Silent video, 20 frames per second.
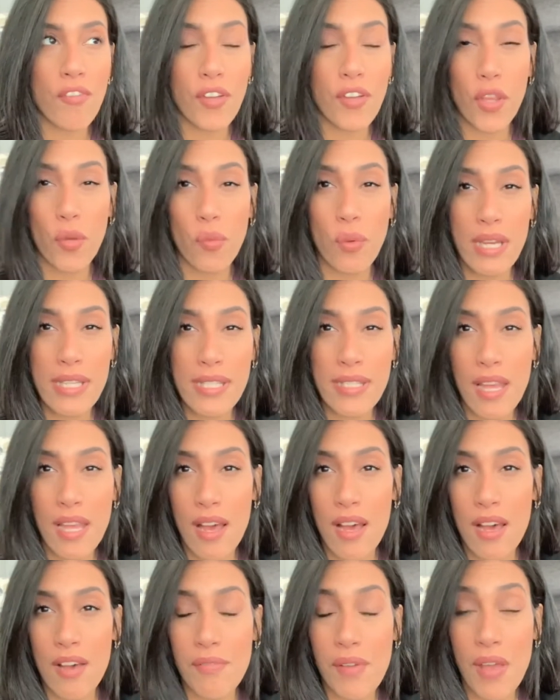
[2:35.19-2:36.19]
for the rest
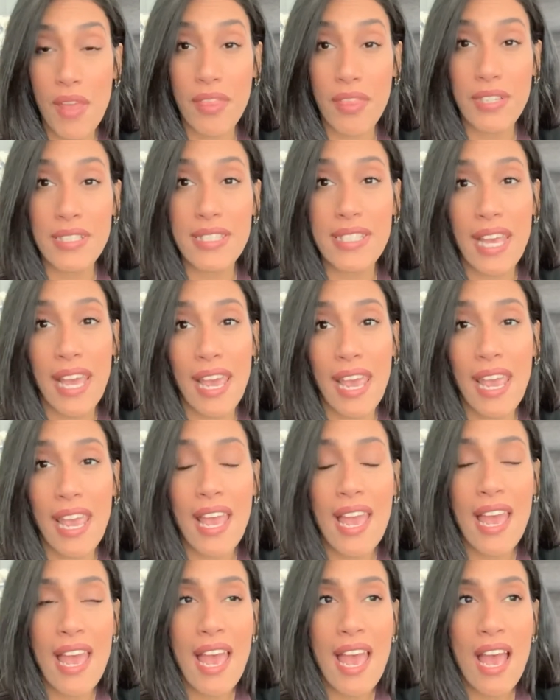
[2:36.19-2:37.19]
of the day.